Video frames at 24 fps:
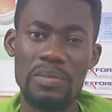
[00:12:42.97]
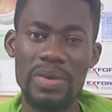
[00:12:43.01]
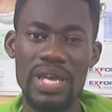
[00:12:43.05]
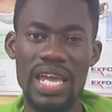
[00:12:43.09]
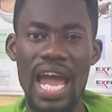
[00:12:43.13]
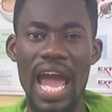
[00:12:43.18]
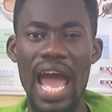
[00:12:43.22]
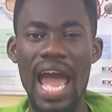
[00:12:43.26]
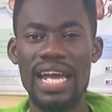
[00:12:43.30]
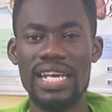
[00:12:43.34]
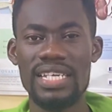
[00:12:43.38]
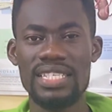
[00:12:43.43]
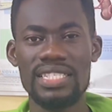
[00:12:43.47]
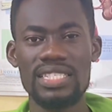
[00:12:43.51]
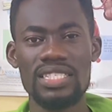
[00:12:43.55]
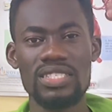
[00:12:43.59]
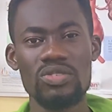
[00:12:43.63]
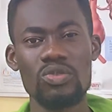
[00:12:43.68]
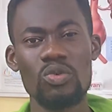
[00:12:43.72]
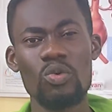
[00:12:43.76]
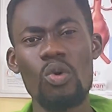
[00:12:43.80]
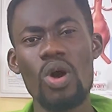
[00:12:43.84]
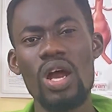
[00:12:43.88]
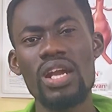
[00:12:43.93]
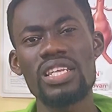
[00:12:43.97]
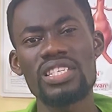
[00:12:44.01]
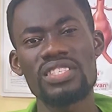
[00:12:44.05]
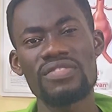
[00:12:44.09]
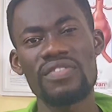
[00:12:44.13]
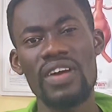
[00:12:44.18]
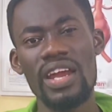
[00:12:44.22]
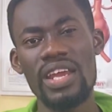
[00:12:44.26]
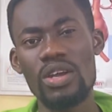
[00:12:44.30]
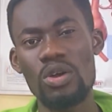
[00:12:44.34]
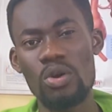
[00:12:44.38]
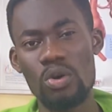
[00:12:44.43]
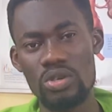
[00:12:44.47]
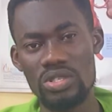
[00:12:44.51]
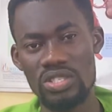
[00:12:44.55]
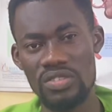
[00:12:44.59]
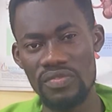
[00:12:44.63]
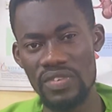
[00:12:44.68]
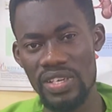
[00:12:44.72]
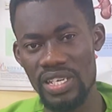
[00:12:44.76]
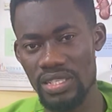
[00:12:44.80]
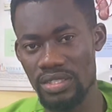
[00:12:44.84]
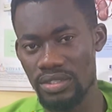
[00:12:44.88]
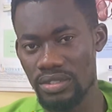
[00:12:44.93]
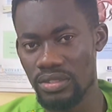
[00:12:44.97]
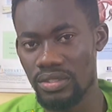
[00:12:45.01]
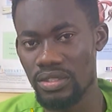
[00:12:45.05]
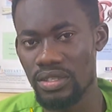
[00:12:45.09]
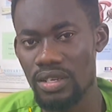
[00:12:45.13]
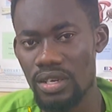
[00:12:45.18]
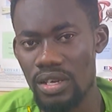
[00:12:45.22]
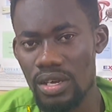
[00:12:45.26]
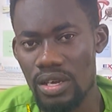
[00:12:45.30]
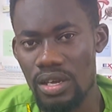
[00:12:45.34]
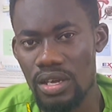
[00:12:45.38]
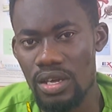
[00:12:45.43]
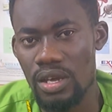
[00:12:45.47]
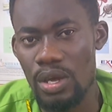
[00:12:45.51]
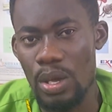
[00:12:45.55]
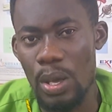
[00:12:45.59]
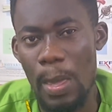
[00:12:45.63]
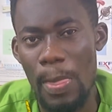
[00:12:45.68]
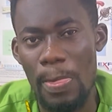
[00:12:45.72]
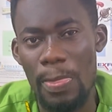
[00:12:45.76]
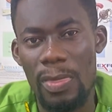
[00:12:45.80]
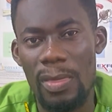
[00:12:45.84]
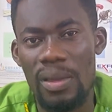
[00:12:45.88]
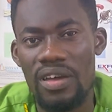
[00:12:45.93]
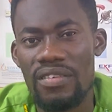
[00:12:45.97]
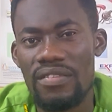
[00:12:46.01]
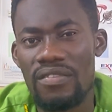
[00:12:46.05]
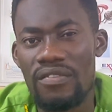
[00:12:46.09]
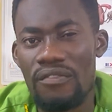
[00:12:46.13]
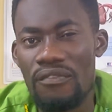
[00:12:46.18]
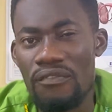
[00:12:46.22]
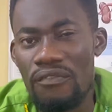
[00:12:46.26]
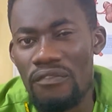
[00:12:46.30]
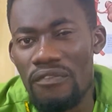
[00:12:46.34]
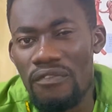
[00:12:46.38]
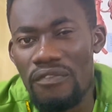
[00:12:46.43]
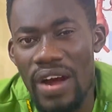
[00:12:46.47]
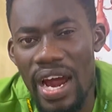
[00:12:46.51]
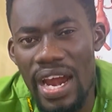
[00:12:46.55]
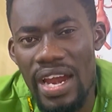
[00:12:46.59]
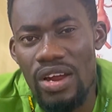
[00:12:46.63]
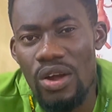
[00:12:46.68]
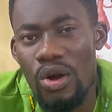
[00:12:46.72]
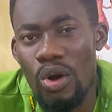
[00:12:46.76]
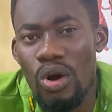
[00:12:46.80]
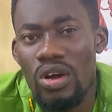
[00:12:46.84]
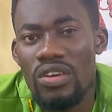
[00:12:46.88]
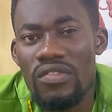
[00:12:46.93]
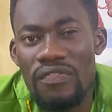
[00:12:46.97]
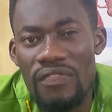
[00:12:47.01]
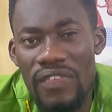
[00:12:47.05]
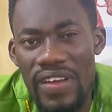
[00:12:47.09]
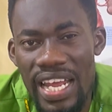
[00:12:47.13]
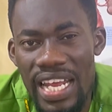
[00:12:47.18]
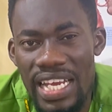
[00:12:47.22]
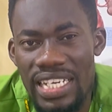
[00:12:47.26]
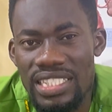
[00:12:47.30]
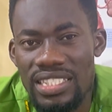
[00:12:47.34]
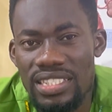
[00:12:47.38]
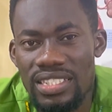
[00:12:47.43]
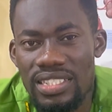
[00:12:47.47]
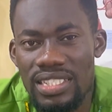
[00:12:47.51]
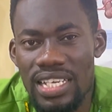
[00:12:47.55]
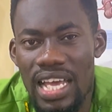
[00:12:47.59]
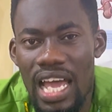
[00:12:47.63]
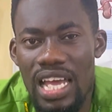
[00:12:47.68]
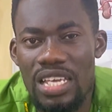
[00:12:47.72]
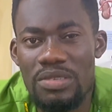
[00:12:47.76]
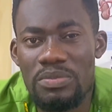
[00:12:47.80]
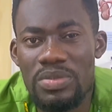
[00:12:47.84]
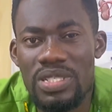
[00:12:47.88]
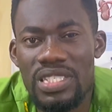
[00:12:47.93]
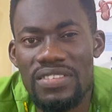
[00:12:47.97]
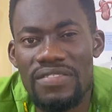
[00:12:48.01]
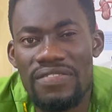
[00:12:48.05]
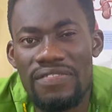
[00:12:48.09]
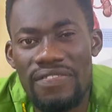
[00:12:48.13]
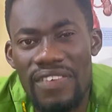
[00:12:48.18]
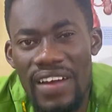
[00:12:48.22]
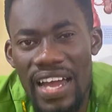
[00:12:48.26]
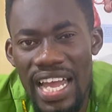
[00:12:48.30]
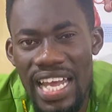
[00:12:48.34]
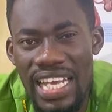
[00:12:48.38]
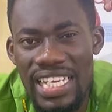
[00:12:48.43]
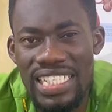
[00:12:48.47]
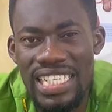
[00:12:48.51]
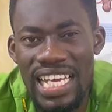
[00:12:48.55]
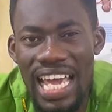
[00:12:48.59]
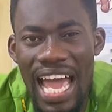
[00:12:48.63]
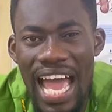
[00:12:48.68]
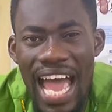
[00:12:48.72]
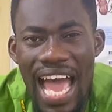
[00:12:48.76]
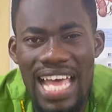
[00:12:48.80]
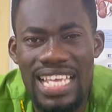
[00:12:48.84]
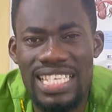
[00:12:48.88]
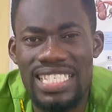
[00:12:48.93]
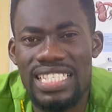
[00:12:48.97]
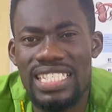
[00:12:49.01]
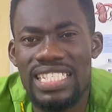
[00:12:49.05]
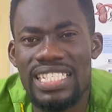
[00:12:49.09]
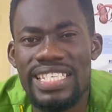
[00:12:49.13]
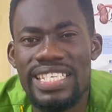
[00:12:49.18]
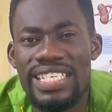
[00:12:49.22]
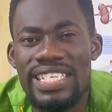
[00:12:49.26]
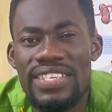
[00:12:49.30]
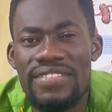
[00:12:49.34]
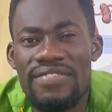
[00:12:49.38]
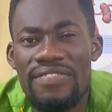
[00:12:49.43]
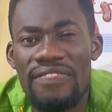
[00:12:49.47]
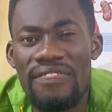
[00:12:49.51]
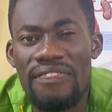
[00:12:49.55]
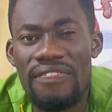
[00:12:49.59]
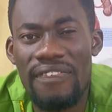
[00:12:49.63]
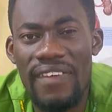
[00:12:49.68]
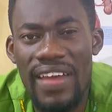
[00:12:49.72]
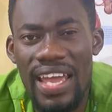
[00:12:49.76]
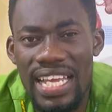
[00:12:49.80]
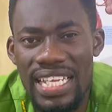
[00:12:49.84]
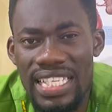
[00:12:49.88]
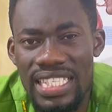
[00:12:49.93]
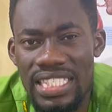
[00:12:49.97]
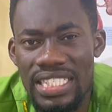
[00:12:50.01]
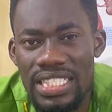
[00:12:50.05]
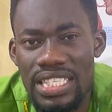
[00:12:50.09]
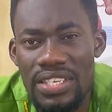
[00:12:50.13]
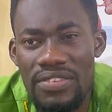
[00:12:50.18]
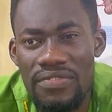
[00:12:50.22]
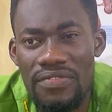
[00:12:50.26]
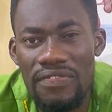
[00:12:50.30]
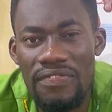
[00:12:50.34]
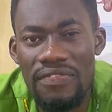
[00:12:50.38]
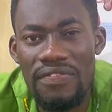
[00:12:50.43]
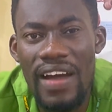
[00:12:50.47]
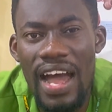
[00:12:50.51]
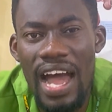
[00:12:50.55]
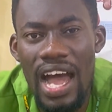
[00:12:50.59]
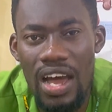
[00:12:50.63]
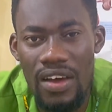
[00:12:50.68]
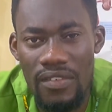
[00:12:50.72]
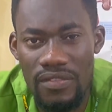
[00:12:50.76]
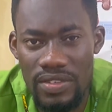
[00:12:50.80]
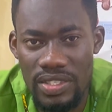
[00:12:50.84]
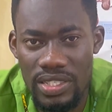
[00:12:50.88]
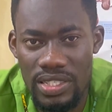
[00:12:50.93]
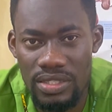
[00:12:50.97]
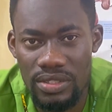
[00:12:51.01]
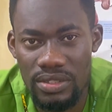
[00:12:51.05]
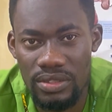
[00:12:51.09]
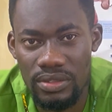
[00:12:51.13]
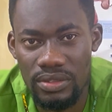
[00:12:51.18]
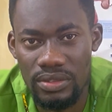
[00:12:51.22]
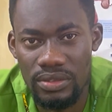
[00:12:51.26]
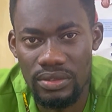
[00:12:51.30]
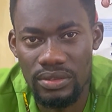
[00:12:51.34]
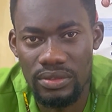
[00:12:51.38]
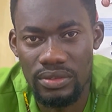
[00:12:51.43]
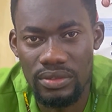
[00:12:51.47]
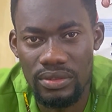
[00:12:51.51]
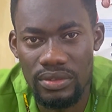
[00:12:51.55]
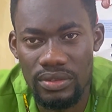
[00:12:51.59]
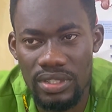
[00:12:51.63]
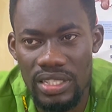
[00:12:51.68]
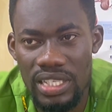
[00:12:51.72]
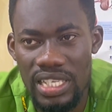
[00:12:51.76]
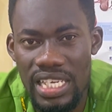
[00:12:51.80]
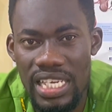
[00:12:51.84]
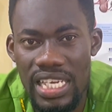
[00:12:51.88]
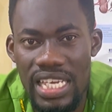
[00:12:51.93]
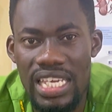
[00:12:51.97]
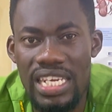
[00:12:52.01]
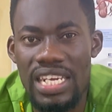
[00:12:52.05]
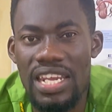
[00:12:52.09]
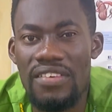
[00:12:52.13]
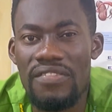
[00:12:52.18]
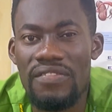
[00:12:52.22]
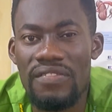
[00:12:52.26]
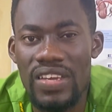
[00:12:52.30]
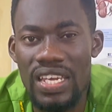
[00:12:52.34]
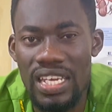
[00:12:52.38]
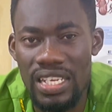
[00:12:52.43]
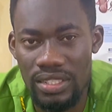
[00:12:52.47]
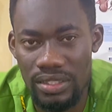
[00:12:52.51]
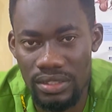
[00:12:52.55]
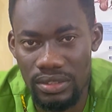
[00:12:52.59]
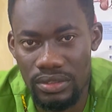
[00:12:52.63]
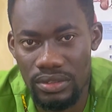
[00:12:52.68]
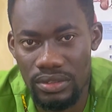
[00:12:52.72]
may ask, what is varicose vein? Varicose veins can be defined as defective valves in a vein.